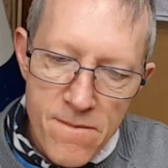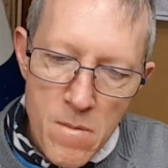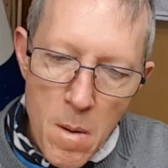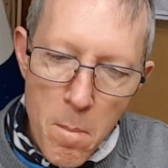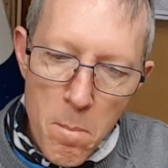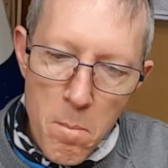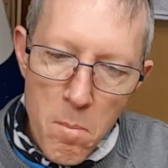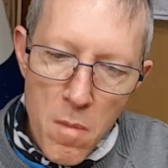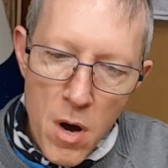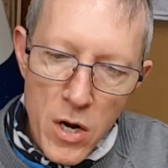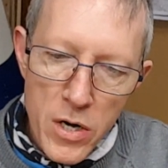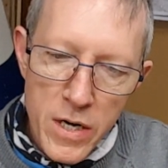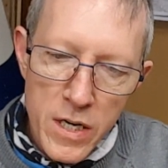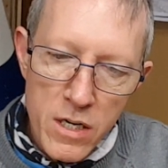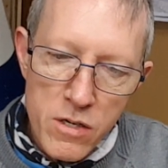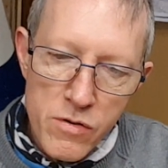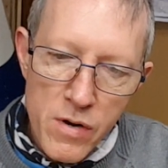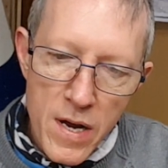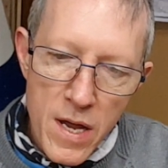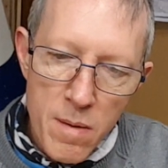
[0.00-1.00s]

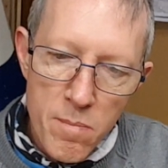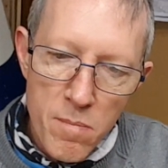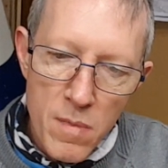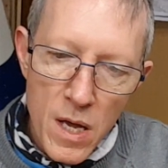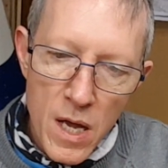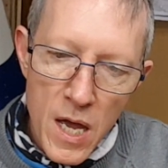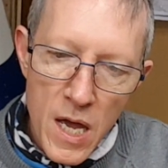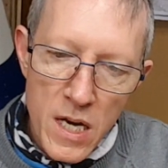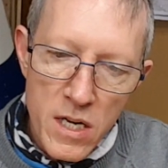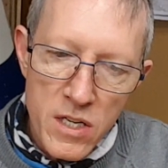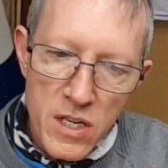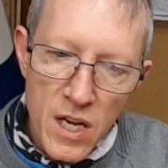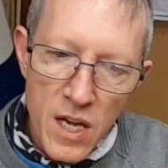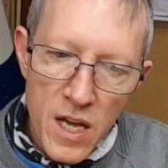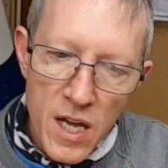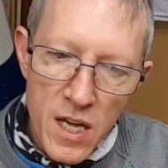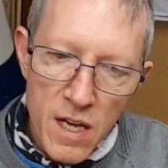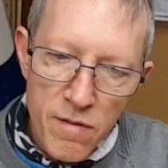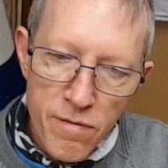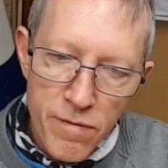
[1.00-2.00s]
Monogram and
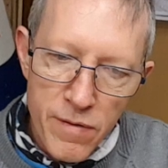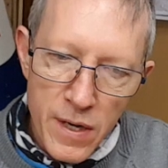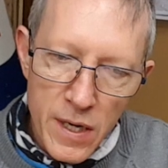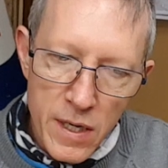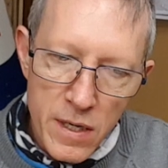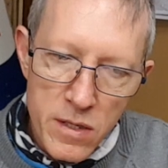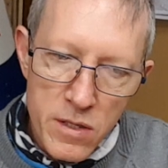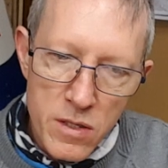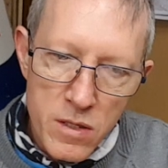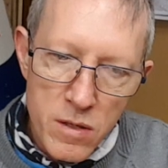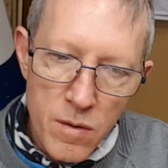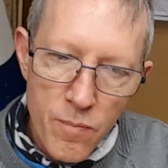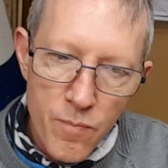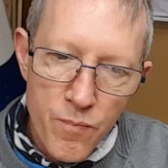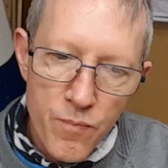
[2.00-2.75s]
Airfix.